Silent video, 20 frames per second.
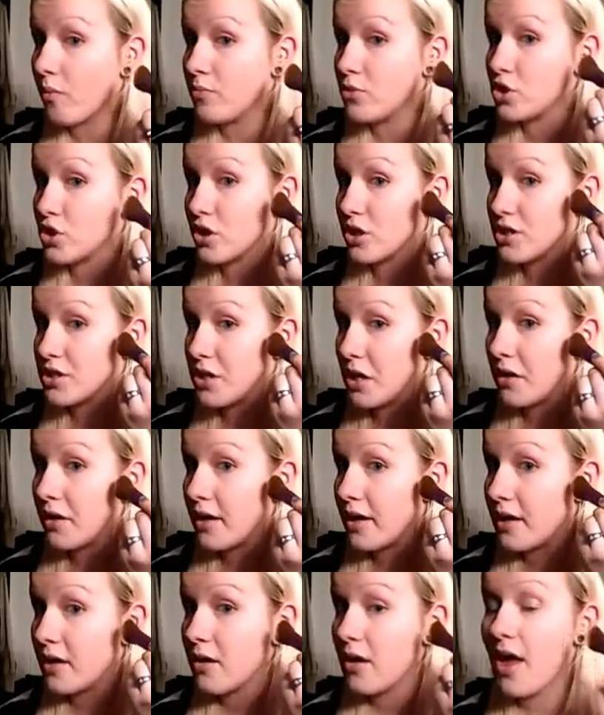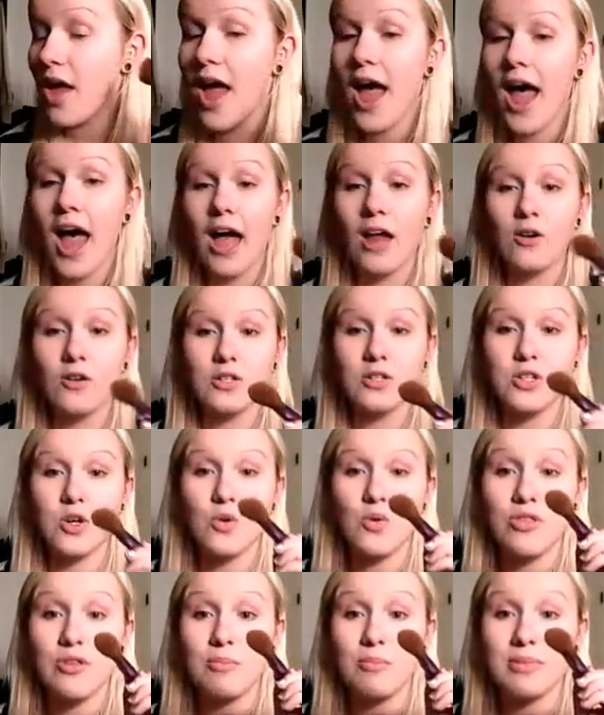I'm just going to suck in, and
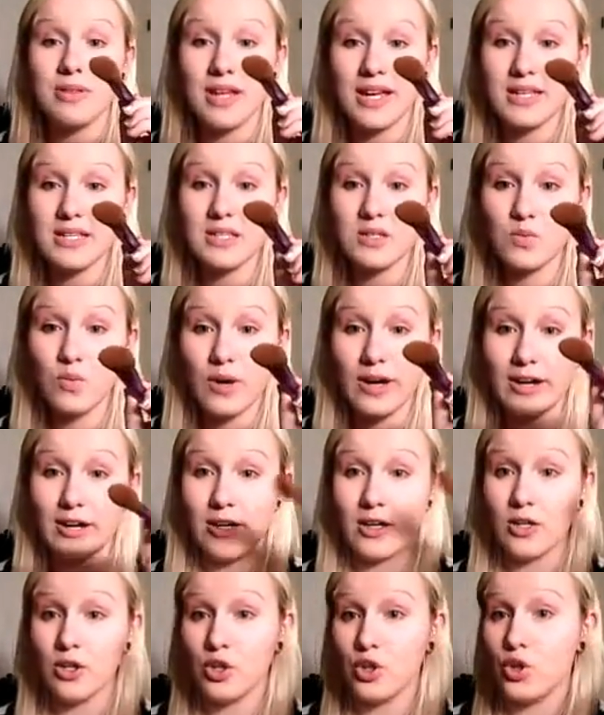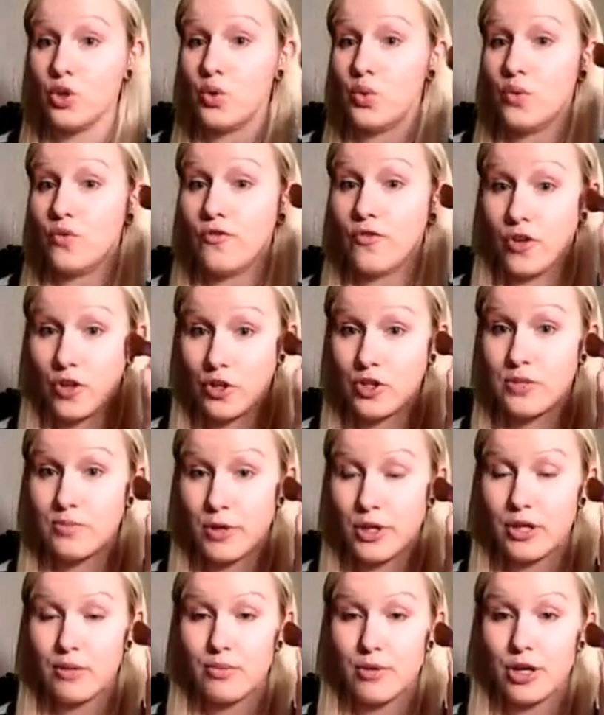also the place where you
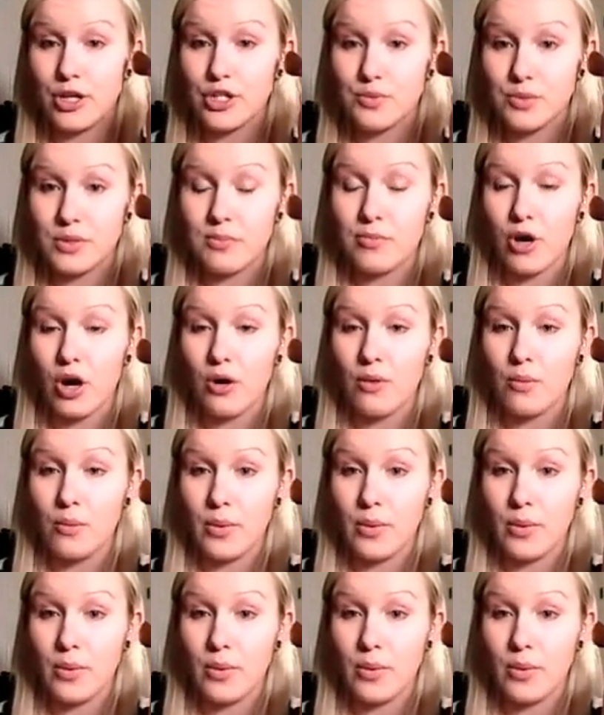first put your brush with the